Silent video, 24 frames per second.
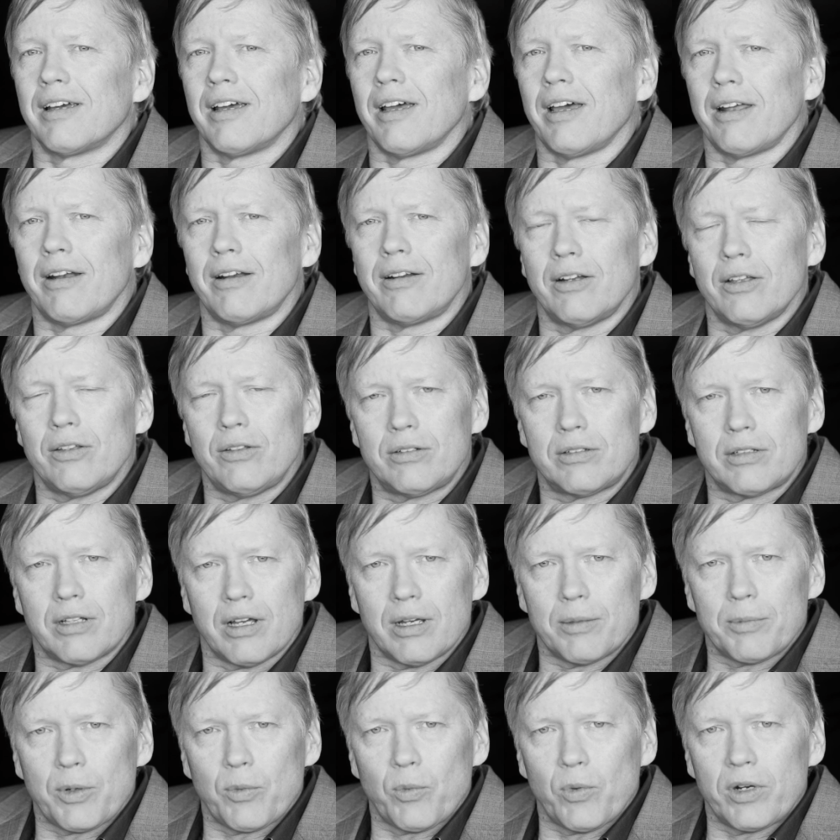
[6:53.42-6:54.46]
And another
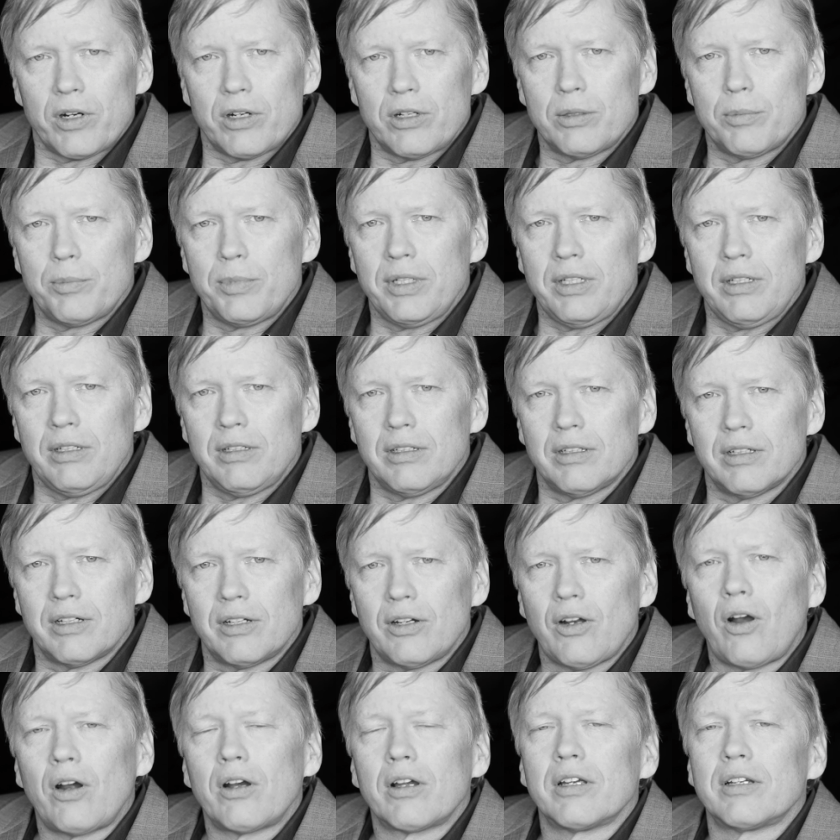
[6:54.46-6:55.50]
time, I wanted to be an
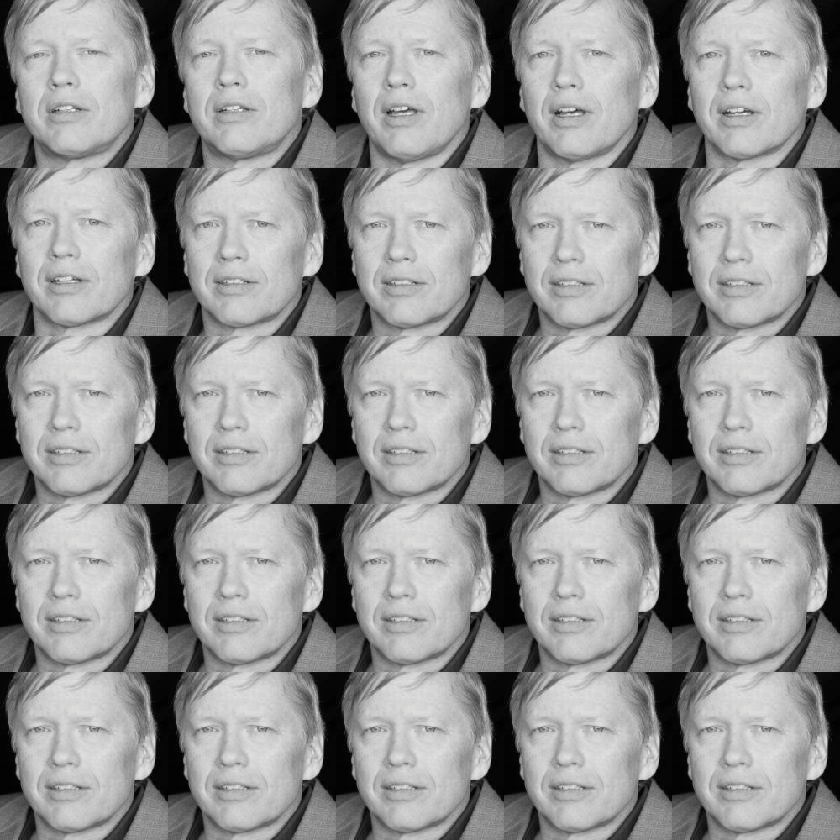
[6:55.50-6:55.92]
architect.